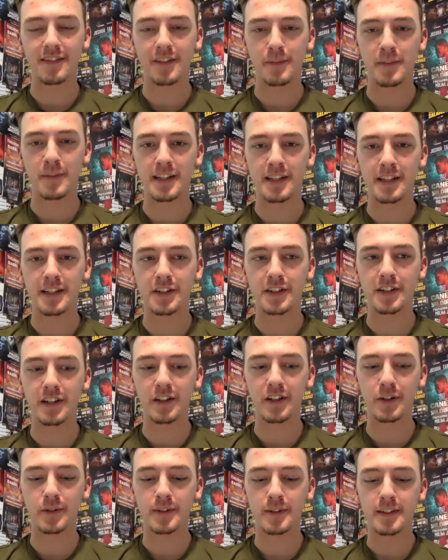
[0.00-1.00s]
I mean, a year
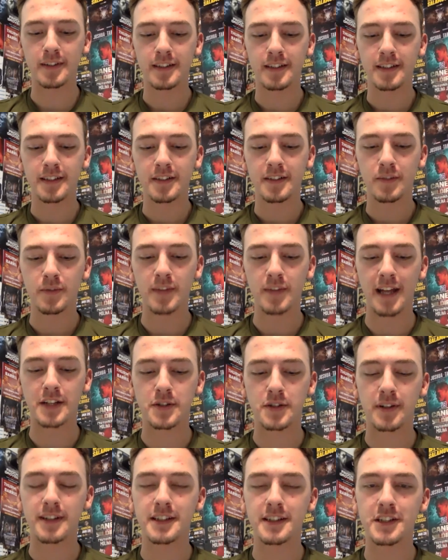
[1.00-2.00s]
ago when that
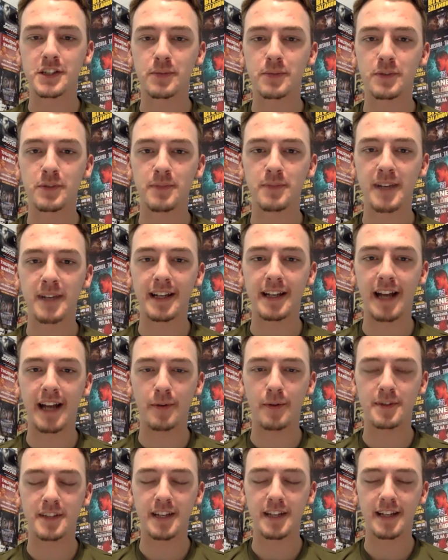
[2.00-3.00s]
transition was made, how
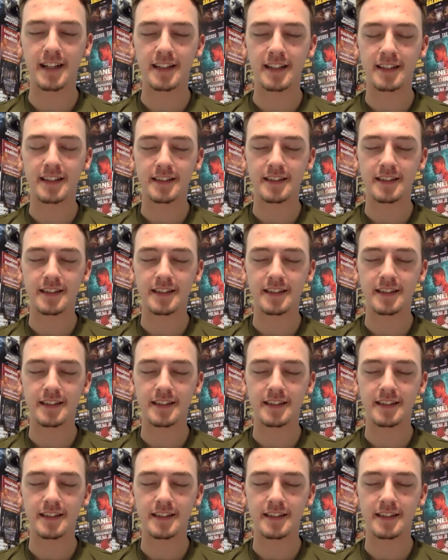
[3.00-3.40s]
was that?